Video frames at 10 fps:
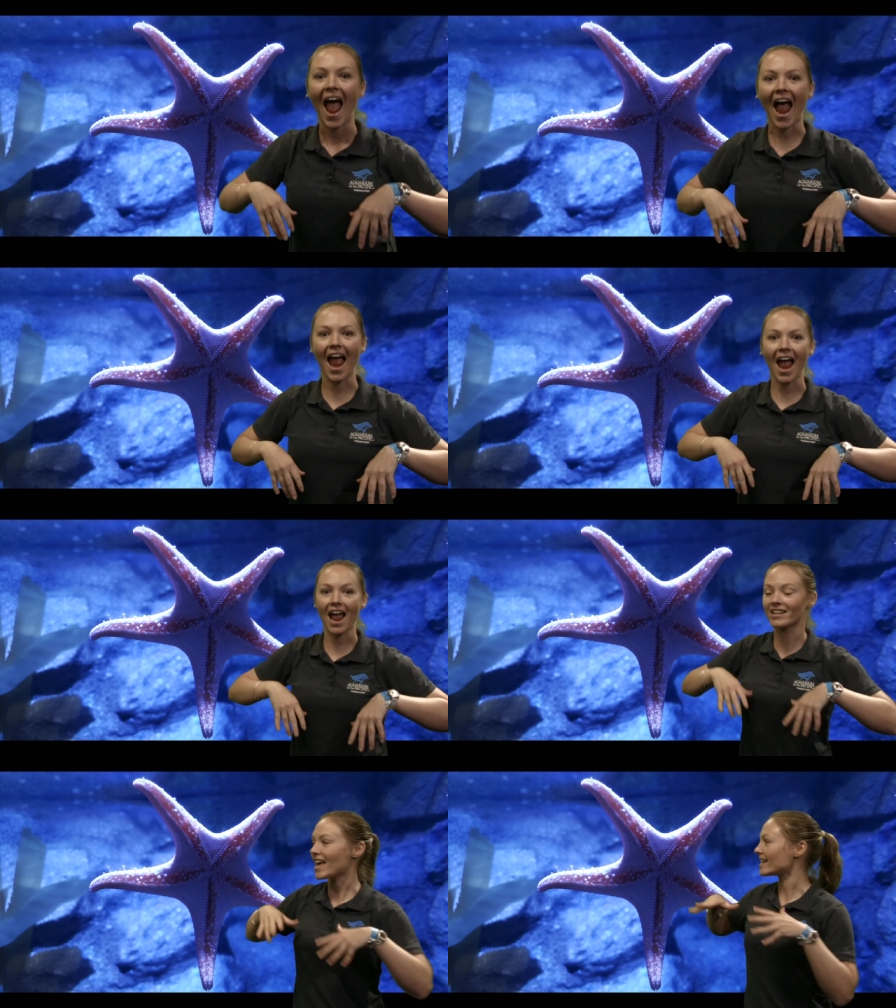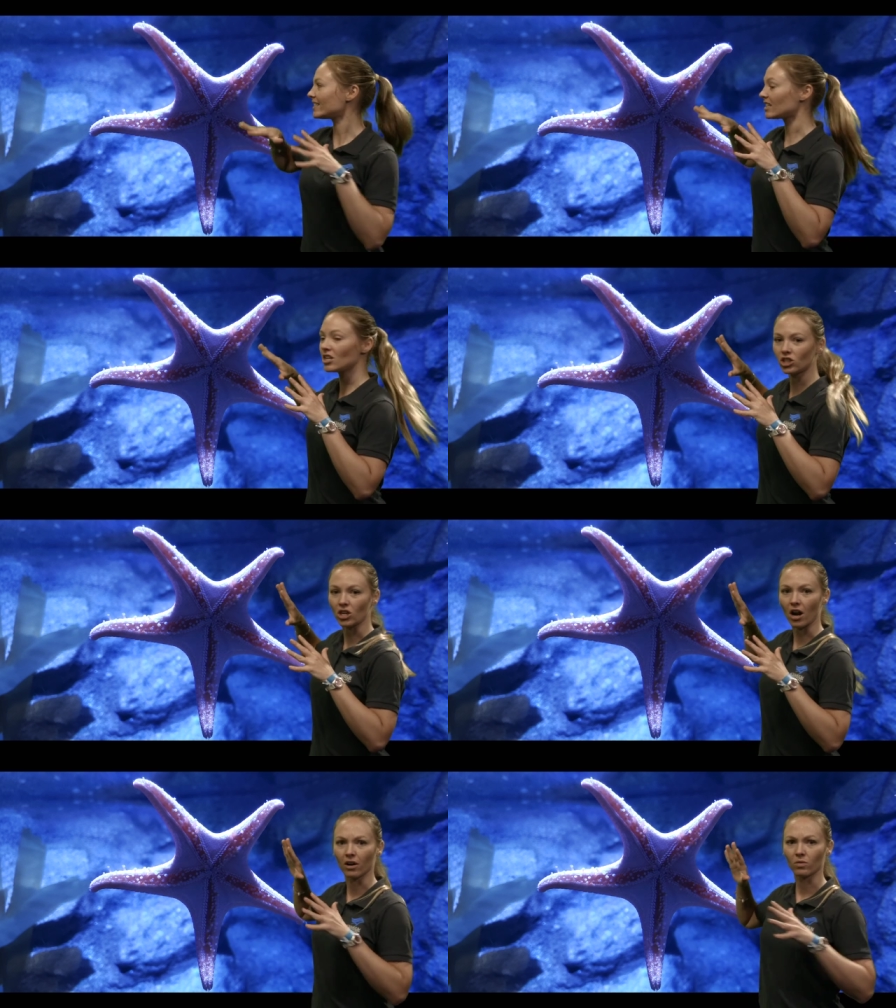and that sea
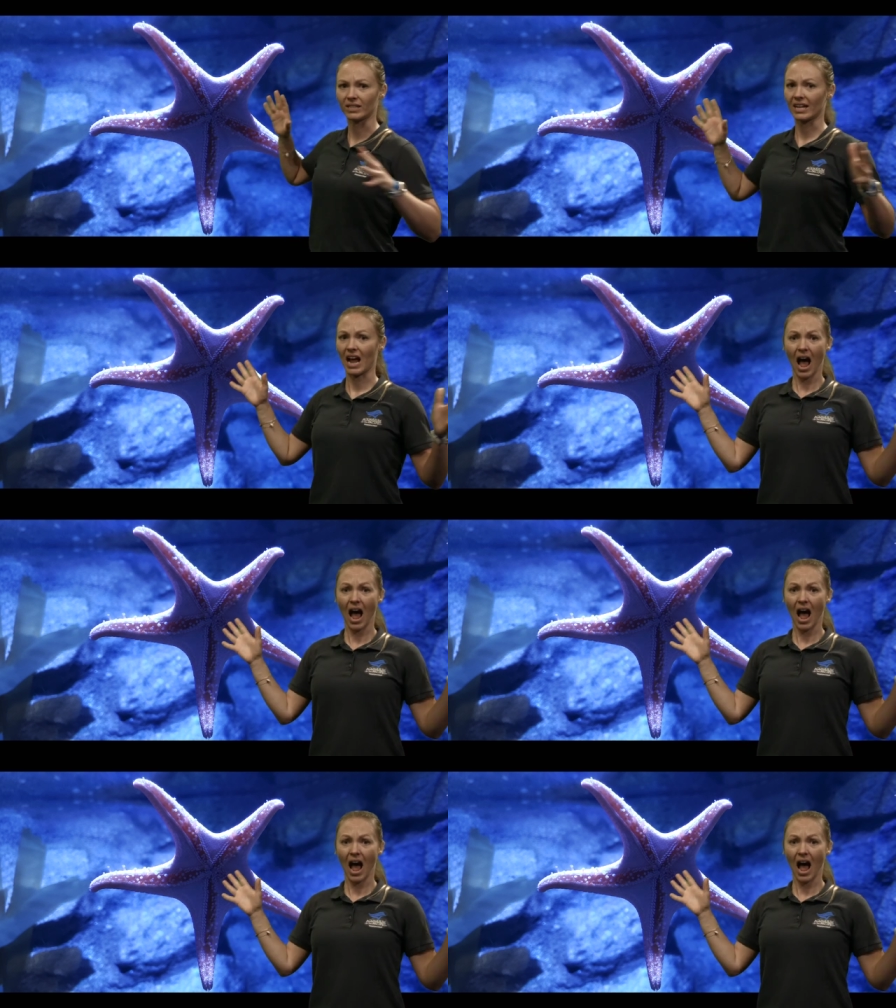star was like,